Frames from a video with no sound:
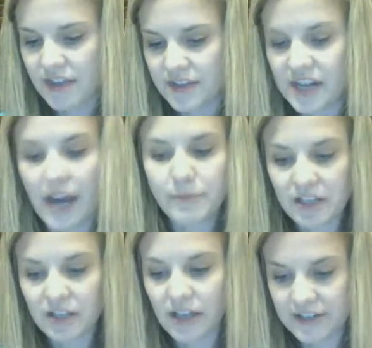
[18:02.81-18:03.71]
and the
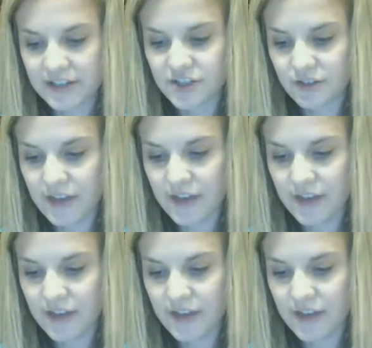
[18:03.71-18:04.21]
timely collection of